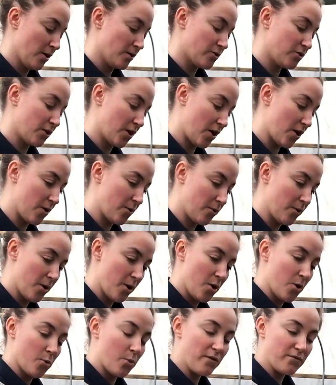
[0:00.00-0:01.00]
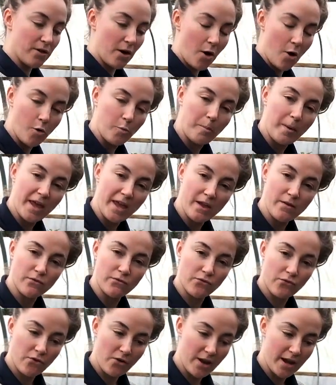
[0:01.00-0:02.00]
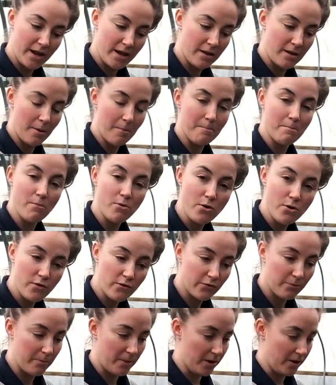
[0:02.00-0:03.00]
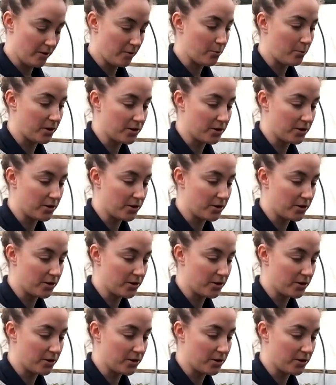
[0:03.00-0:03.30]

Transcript: So with the whole peat-free movement,